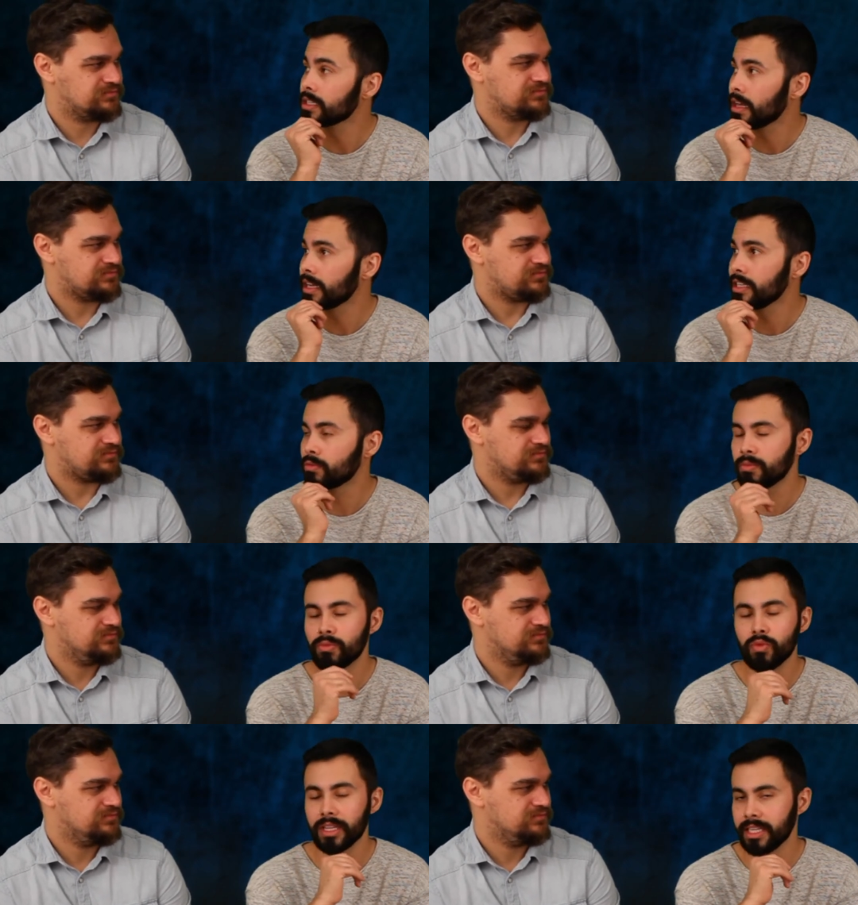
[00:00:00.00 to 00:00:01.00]
Speaker 1: solid. It's
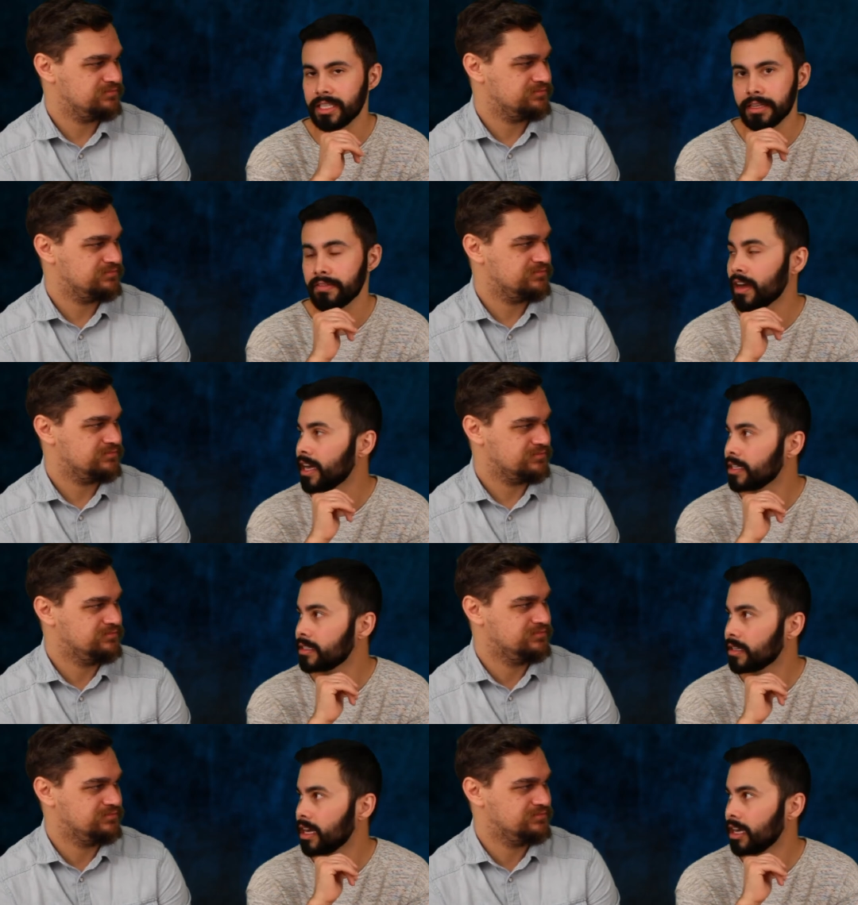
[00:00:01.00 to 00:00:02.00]
really easy to find
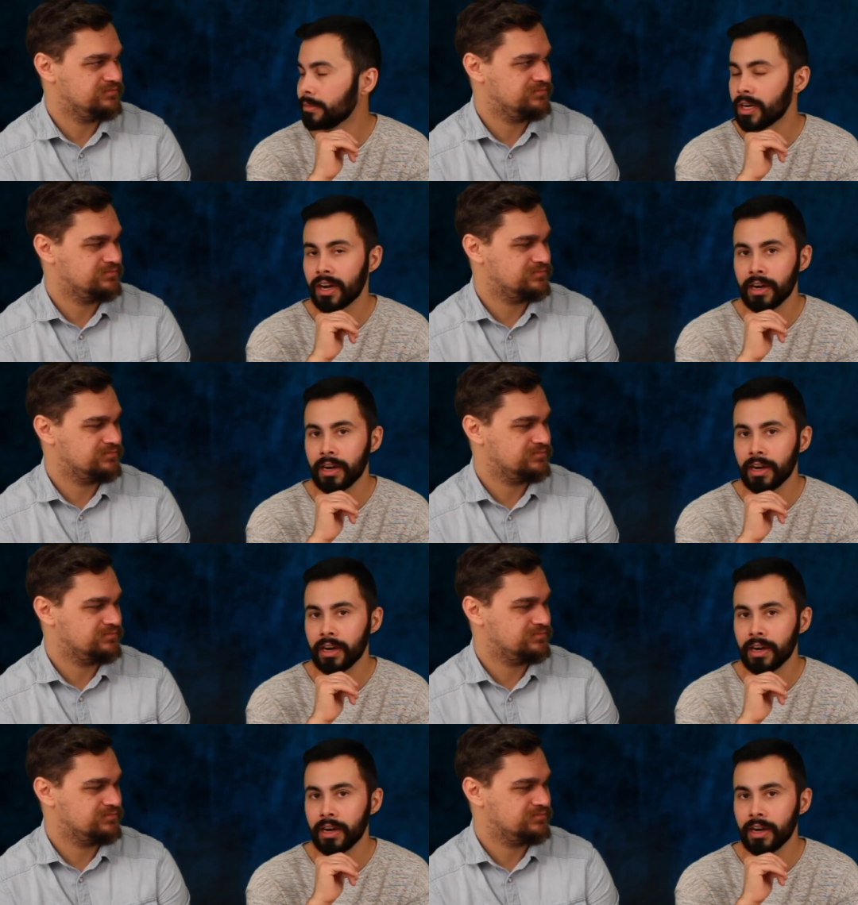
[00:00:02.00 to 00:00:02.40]
mm-hmm. um, in our